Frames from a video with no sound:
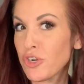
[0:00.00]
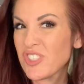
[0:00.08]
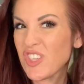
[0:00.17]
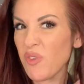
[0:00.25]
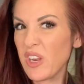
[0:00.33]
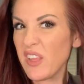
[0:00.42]

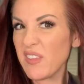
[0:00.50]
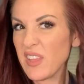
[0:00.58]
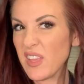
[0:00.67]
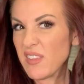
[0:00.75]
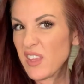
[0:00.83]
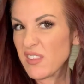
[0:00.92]
So it is
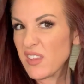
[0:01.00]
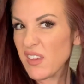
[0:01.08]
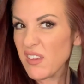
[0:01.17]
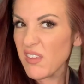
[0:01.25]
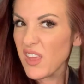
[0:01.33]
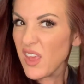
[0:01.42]
easy to
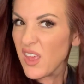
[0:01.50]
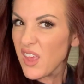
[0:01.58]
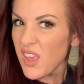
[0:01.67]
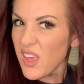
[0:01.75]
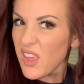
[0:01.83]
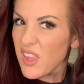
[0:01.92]

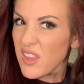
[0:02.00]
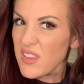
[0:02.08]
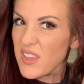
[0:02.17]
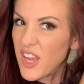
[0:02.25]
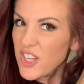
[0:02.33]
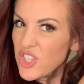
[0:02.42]

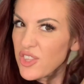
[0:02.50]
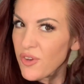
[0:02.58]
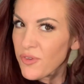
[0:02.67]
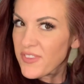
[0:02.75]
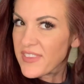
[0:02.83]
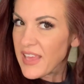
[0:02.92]
touch
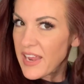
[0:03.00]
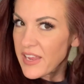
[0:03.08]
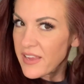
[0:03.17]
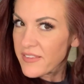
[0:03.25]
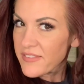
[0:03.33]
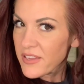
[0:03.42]
those
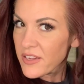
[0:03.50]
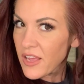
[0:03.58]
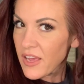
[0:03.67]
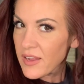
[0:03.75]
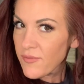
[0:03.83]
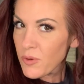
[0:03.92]
settings and
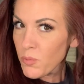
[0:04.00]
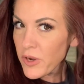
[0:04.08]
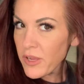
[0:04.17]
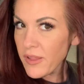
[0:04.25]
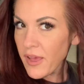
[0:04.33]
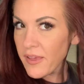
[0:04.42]
not even
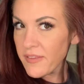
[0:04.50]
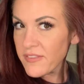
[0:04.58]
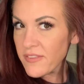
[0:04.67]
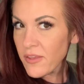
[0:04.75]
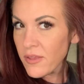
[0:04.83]
realize.